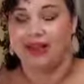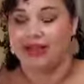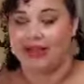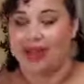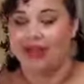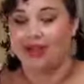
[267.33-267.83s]
and
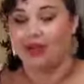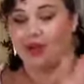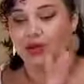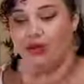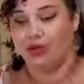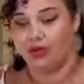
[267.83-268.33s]
that is
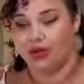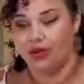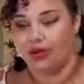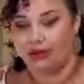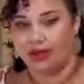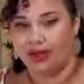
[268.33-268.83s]
where I'm going to put
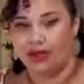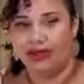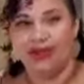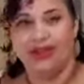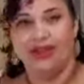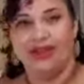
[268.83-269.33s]
my money.
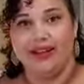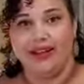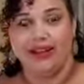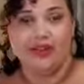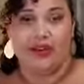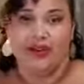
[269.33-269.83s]

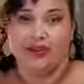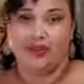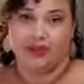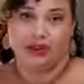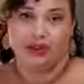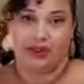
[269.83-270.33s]
And vice
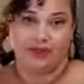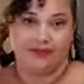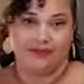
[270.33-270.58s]
versa.